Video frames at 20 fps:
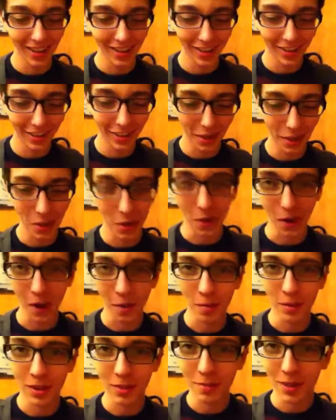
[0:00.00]
so I'm
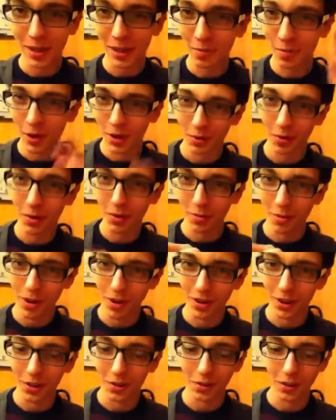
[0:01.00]
going to make a better one
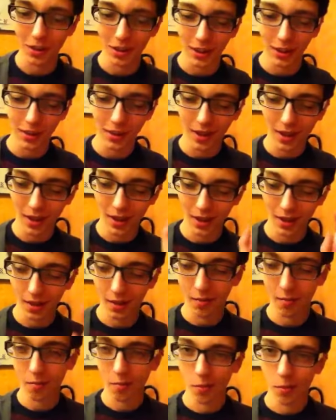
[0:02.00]
tomorrow.
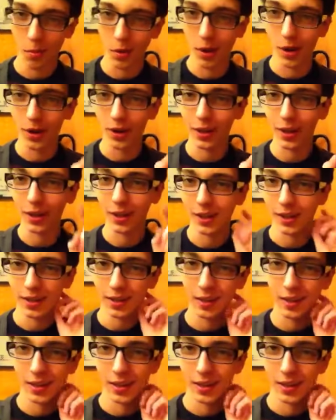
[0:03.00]
But